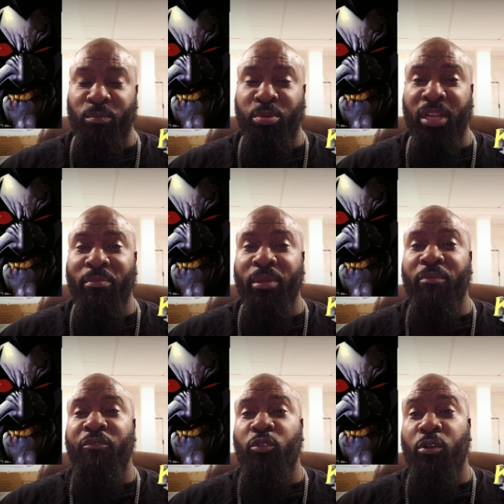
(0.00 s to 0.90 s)

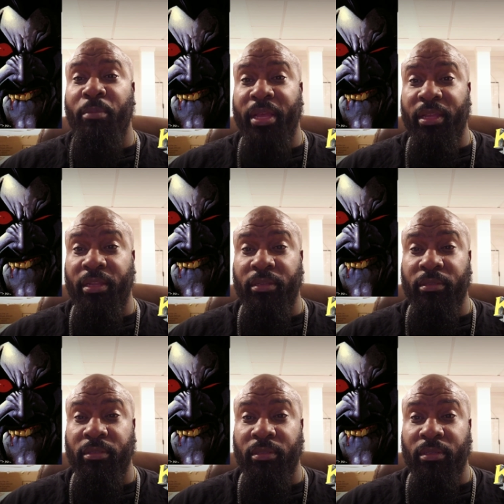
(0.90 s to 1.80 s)
Premium format,
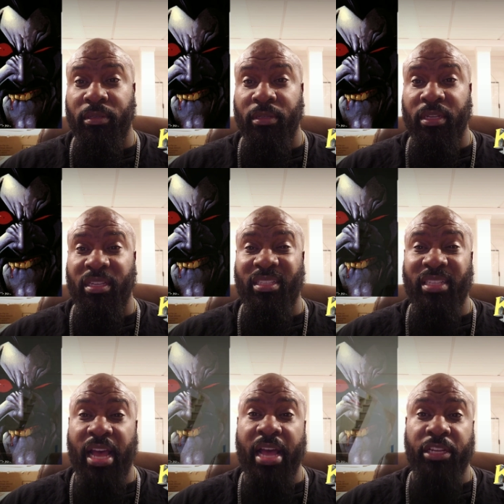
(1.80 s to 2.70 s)

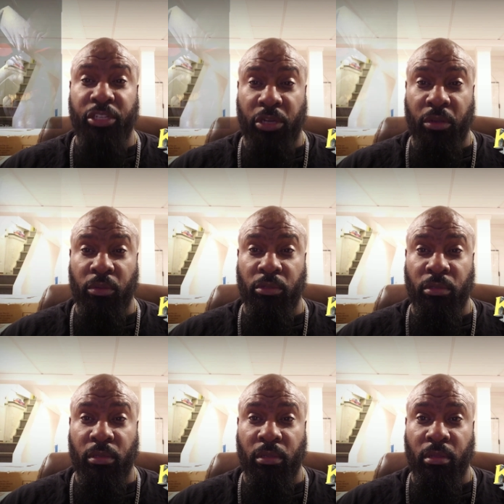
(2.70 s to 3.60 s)

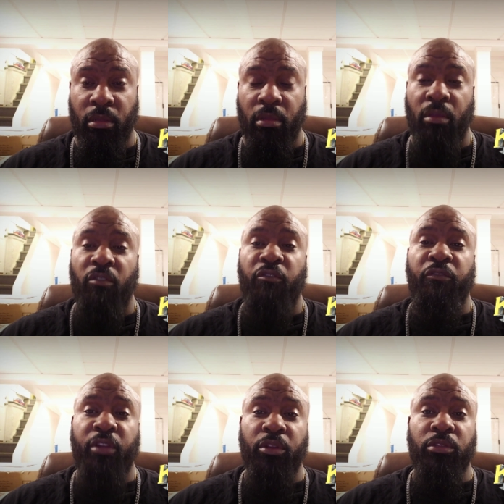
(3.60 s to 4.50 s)
Sideshow's
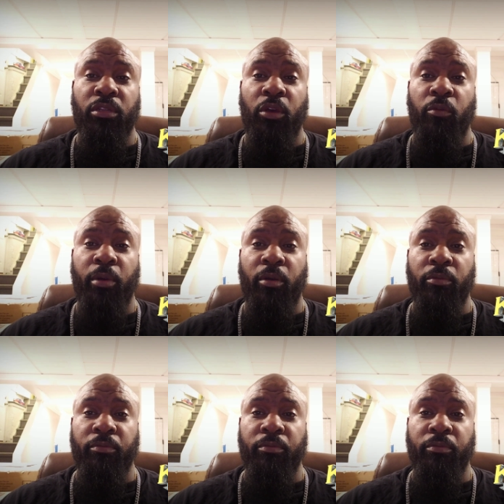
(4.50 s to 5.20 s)
first Lobo.